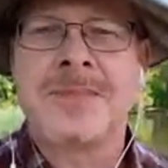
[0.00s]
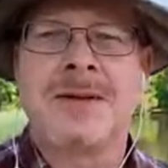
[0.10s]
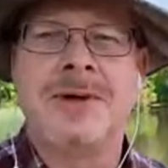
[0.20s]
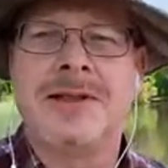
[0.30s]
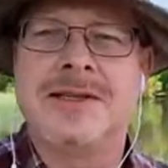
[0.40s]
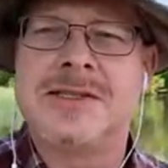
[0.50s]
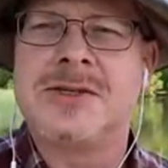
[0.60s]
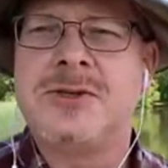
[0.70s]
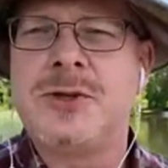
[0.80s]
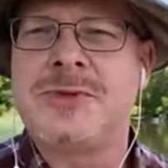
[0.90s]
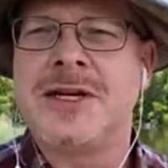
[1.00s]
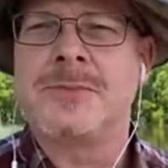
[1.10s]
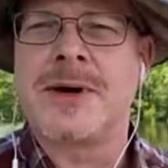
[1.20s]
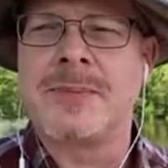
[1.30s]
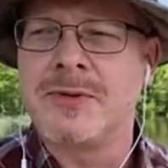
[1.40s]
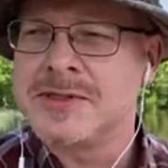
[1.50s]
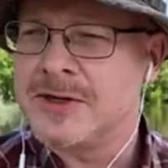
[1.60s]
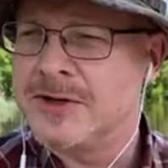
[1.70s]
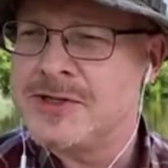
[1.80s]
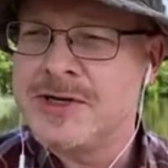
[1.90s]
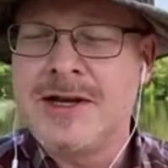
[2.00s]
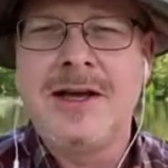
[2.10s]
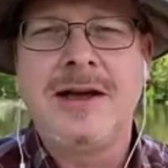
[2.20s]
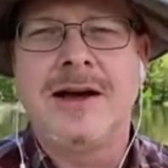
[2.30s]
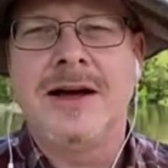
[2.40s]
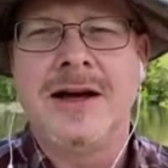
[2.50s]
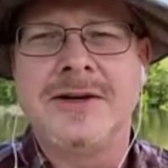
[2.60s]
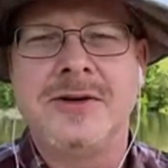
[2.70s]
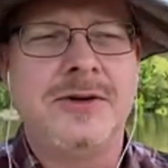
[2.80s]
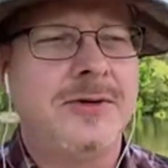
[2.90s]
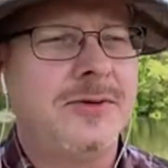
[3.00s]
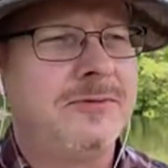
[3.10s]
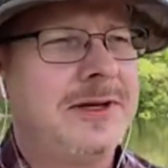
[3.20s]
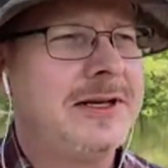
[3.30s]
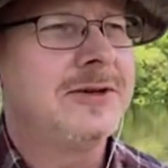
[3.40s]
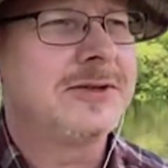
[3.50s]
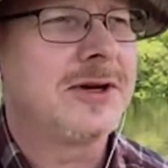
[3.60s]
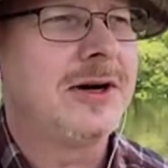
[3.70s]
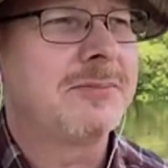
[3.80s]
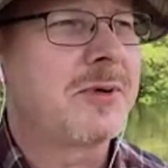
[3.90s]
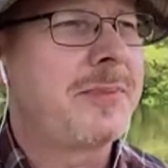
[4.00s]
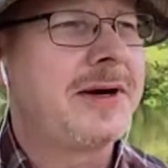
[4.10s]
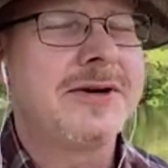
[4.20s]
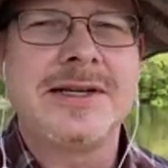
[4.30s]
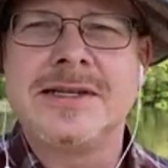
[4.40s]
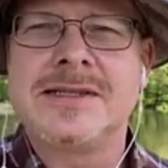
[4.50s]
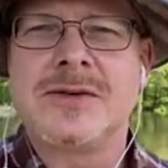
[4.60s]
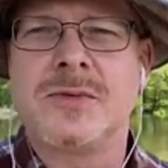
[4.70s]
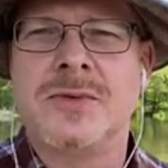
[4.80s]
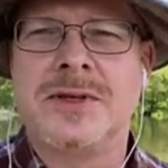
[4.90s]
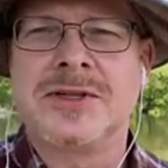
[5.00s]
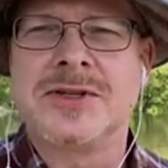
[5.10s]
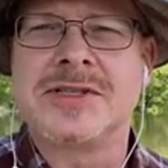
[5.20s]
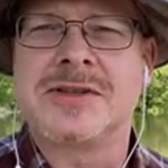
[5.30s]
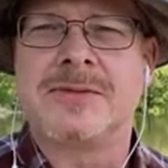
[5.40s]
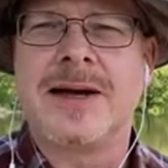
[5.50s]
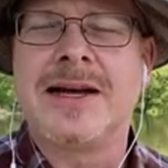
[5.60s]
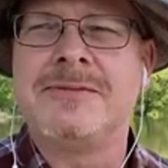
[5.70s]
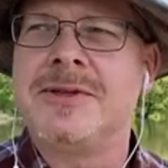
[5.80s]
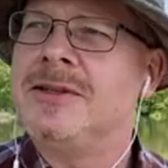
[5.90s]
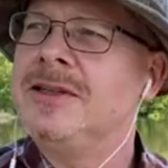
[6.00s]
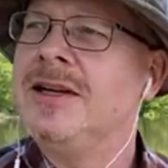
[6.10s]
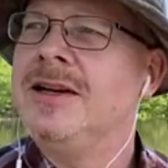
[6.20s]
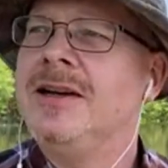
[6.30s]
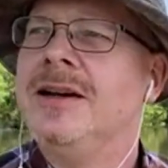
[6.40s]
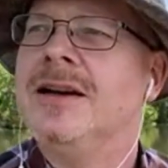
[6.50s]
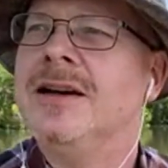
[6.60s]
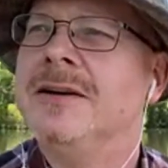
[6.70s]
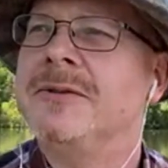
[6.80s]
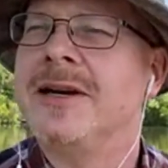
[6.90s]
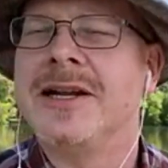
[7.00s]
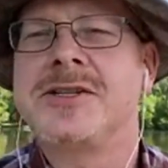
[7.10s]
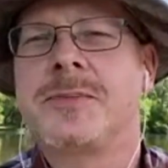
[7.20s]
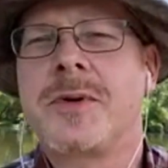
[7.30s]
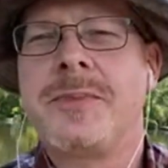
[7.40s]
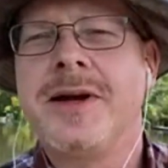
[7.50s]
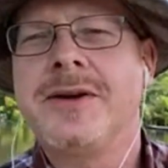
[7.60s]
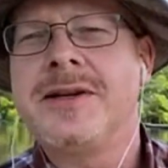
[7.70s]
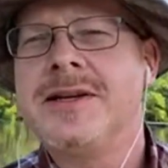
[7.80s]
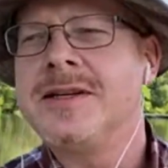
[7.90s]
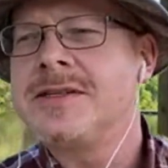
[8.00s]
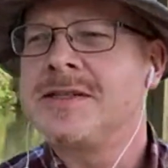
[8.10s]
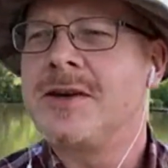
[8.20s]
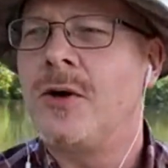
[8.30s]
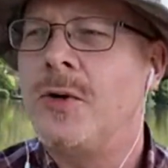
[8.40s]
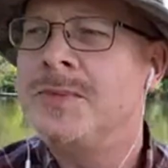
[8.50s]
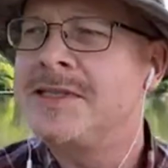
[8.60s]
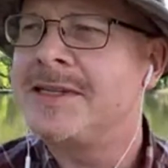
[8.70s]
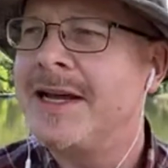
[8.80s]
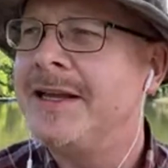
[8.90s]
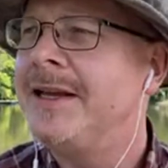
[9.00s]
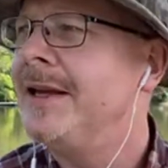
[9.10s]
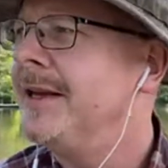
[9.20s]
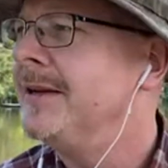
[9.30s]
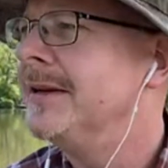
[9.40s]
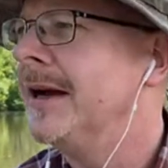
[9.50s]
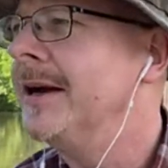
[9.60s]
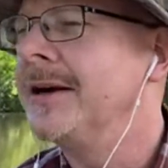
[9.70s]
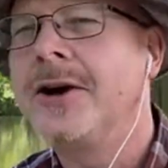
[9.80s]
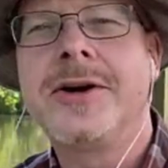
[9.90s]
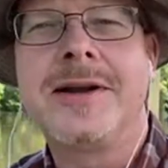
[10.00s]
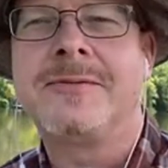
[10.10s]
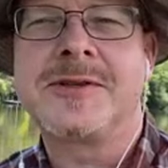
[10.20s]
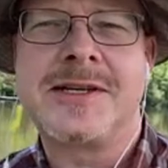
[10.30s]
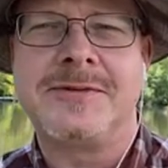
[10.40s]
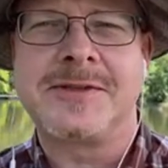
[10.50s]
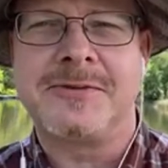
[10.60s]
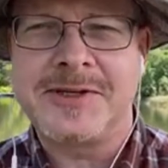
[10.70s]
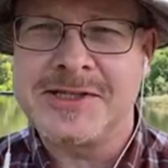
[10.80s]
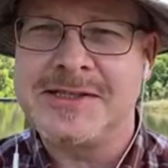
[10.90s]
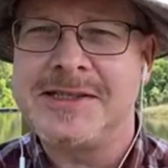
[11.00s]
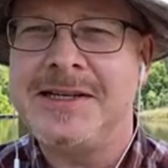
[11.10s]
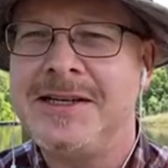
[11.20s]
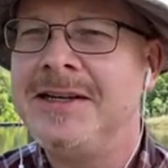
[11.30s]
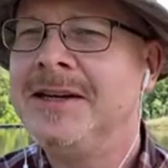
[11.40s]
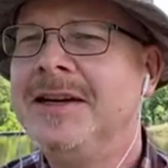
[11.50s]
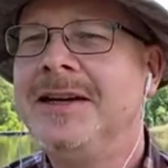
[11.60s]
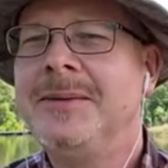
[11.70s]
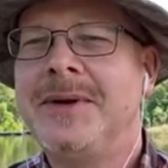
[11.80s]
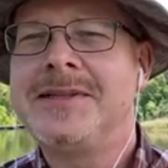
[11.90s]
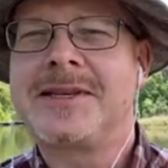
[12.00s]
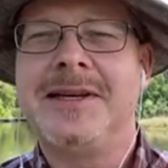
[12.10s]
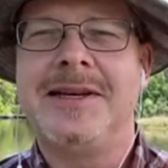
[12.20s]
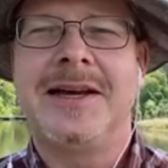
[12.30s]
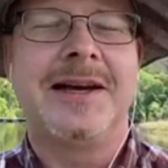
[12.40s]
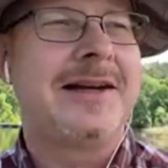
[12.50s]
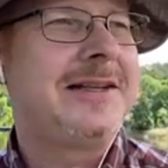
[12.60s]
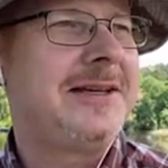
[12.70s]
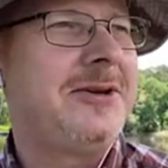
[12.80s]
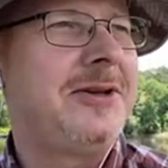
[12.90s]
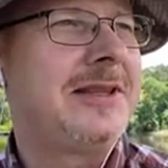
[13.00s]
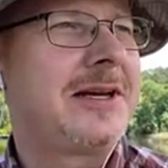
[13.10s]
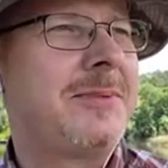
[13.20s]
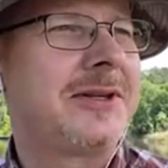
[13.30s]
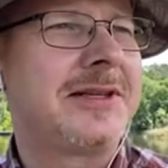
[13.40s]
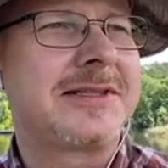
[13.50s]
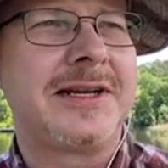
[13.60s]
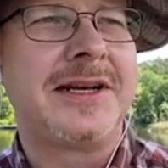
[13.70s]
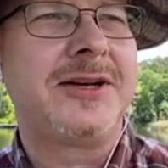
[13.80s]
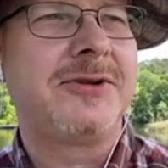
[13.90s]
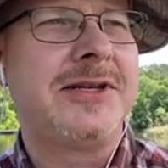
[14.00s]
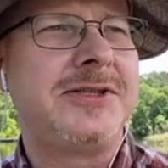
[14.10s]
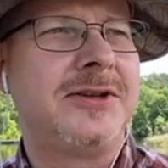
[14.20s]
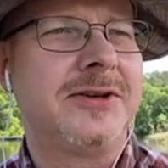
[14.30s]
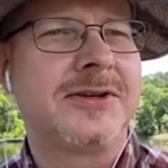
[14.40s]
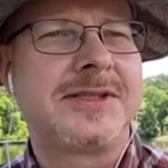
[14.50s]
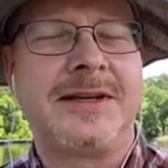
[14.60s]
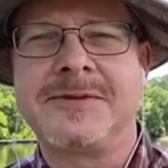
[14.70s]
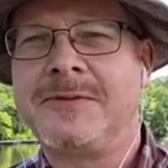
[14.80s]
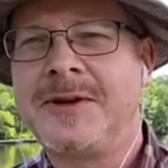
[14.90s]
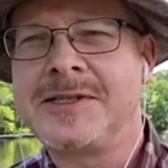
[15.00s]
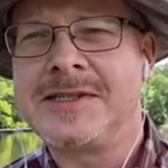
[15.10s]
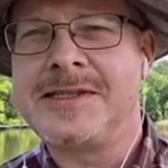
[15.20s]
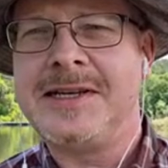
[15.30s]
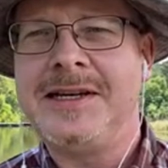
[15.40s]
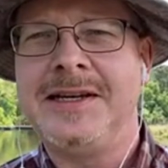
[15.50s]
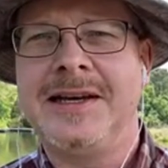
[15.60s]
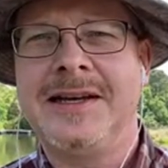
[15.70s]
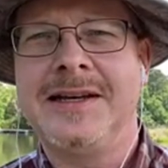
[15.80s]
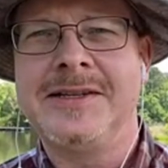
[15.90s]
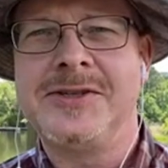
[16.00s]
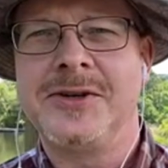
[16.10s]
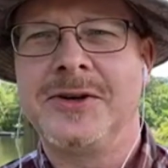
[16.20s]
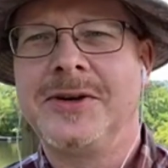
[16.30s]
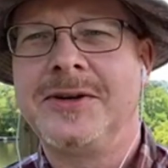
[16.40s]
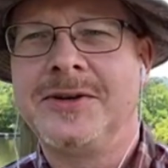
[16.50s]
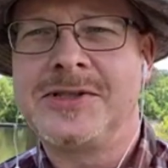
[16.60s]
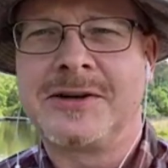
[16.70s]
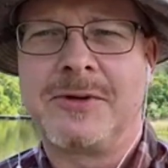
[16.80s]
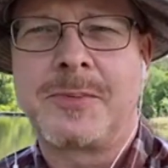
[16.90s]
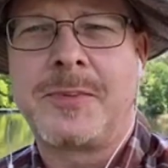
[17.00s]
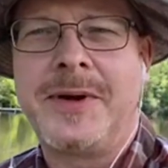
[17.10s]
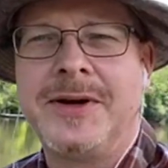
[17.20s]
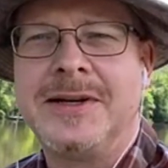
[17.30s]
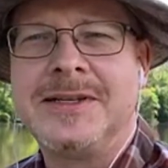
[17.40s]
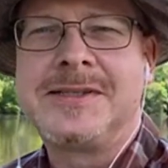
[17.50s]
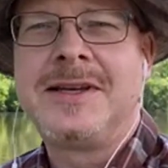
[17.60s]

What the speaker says: But this is a YouTube channel, Prepping with Sarge. I do videos on preparedness, wilderness survival, financial preparedness, homesteading, gardening for self-sufficiency. Basically, anything you could think about that's going to increase your self-sufficiency and your general preparedness.